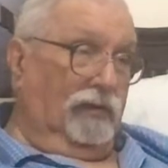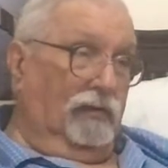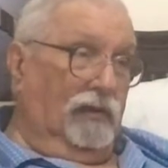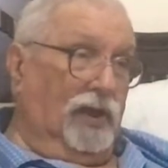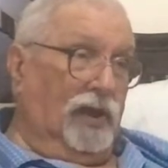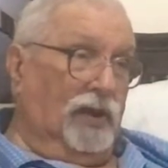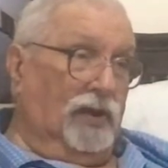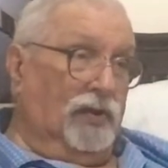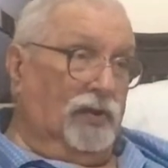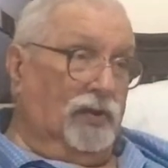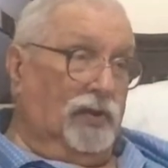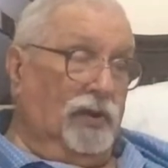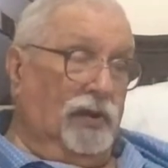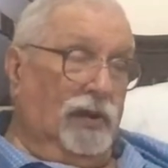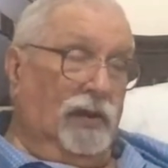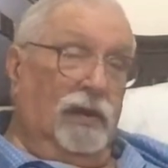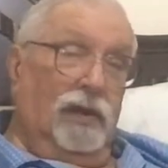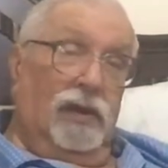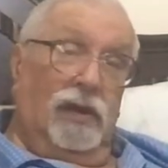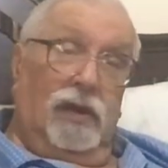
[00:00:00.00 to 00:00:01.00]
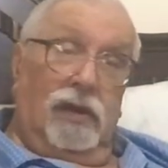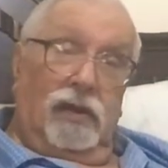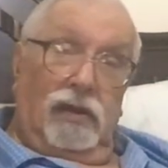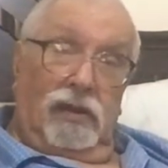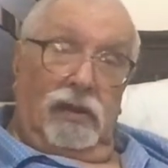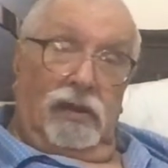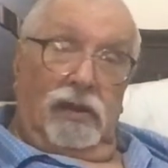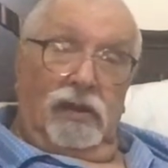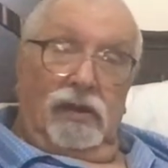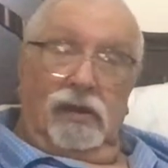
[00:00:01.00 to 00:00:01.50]
range,
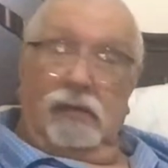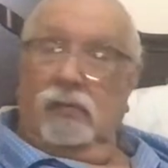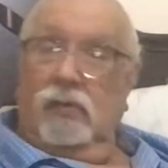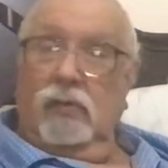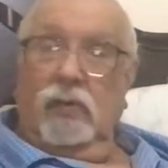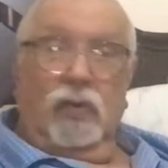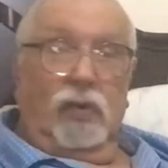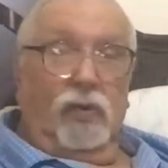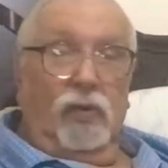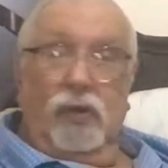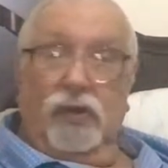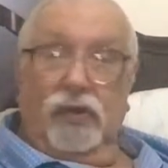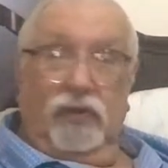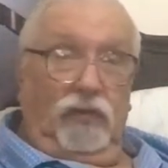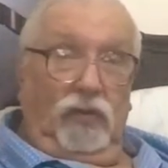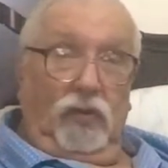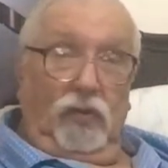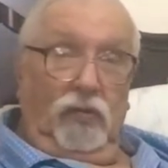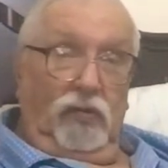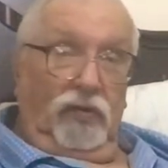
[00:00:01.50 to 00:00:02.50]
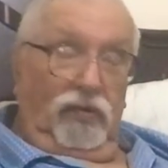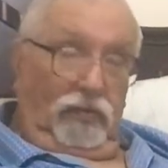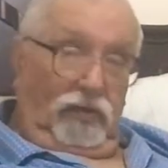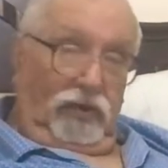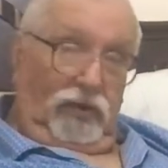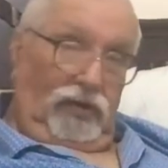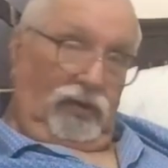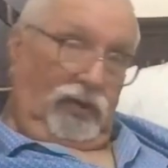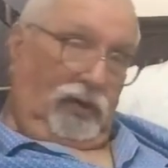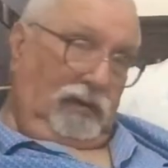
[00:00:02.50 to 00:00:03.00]
were always filled with
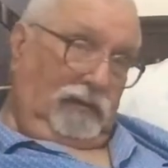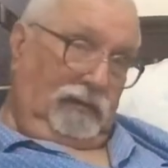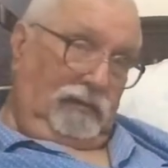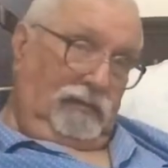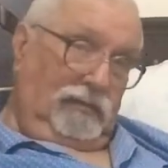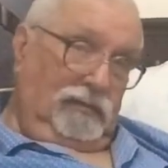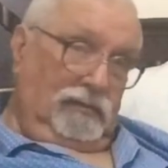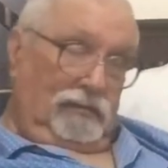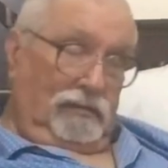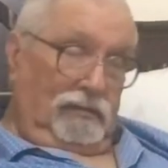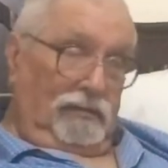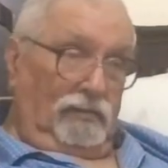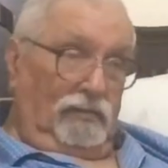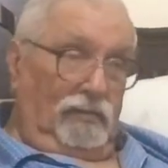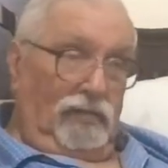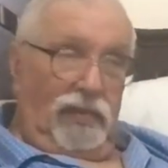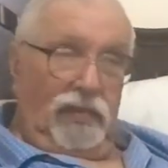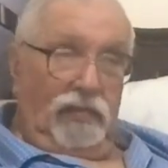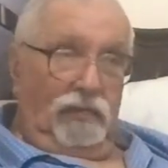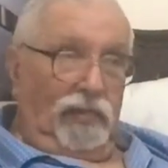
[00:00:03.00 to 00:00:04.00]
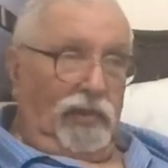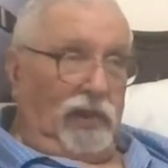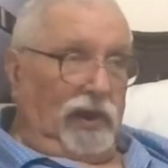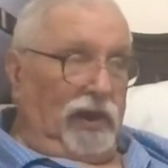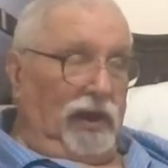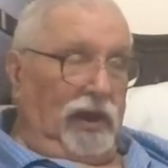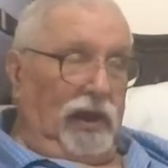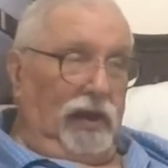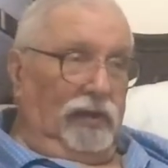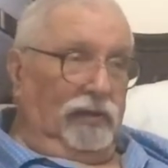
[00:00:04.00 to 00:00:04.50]
music. It
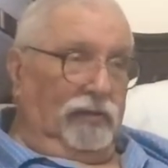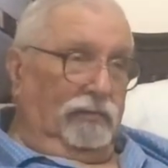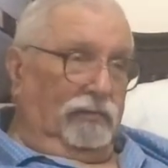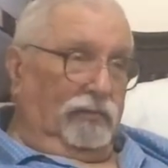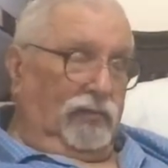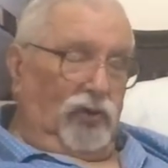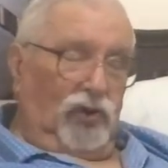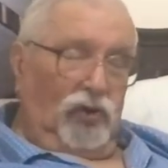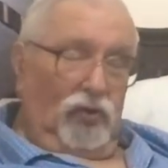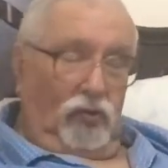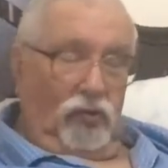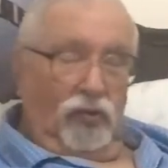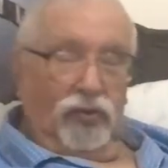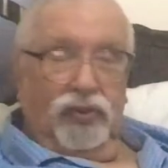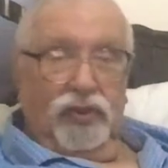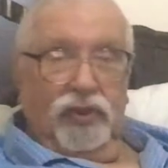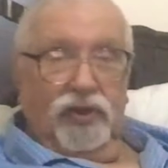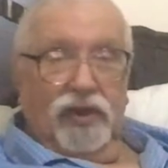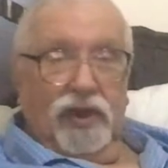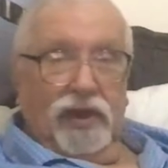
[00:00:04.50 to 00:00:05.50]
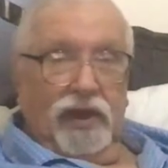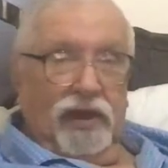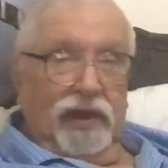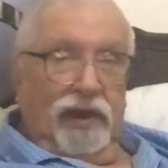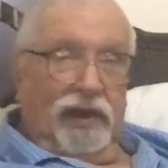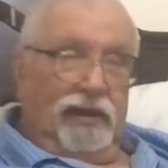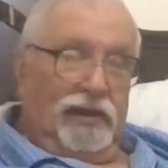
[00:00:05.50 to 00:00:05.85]
shortened the day,